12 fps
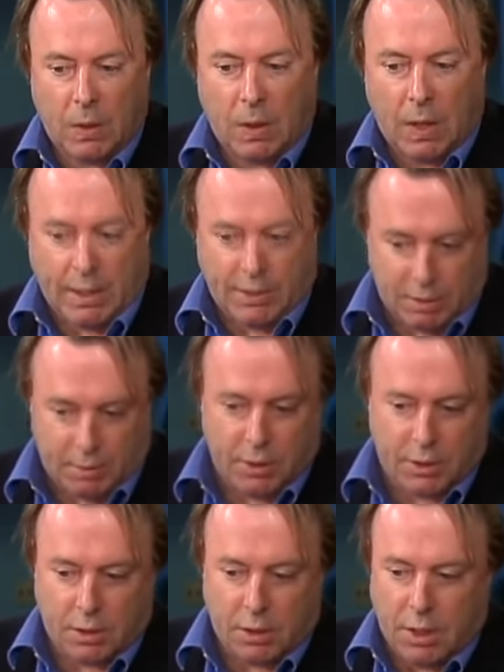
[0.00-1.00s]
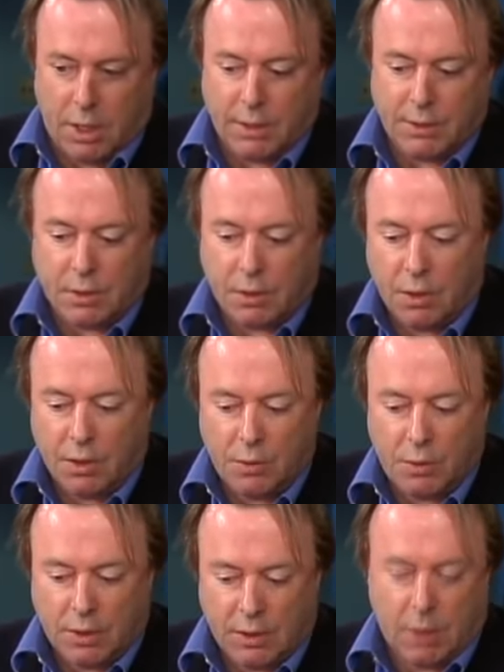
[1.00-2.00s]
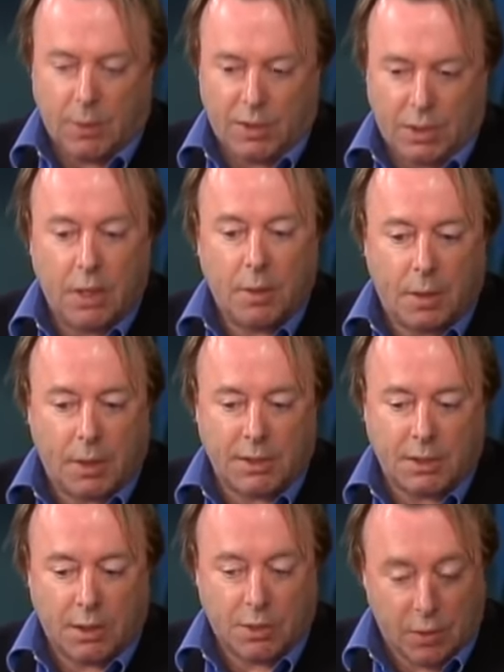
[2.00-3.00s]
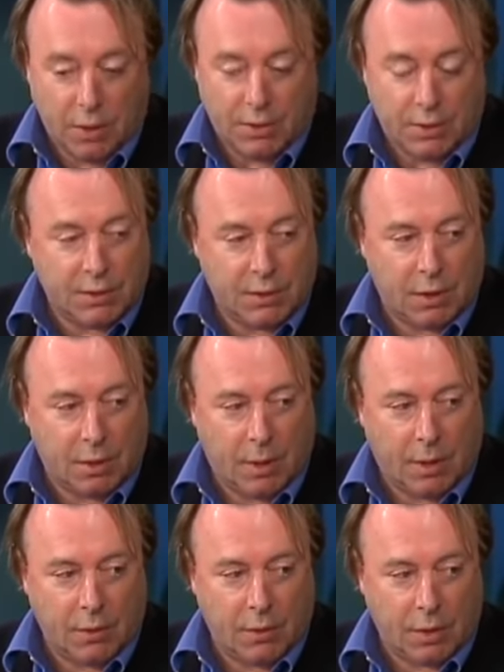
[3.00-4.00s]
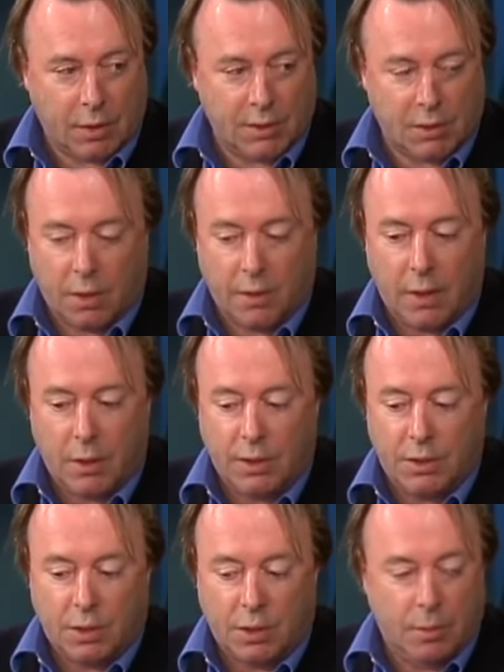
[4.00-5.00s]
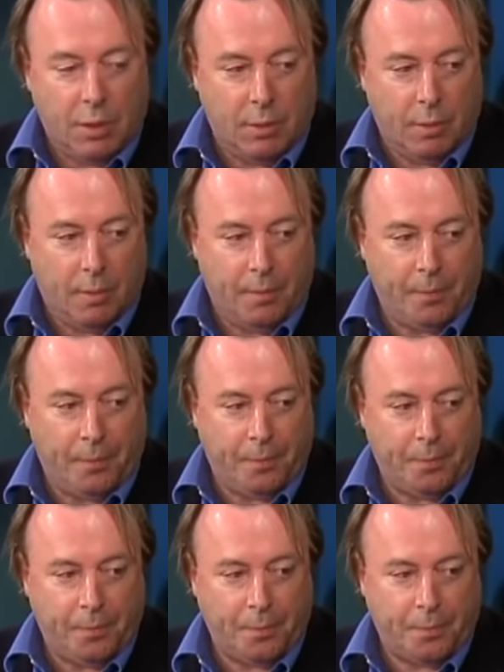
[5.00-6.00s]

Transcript: and to the political alliance that goes with it. In other words, are the Pakistanis really sincere about doing this, or are they only doing the minimum? Right.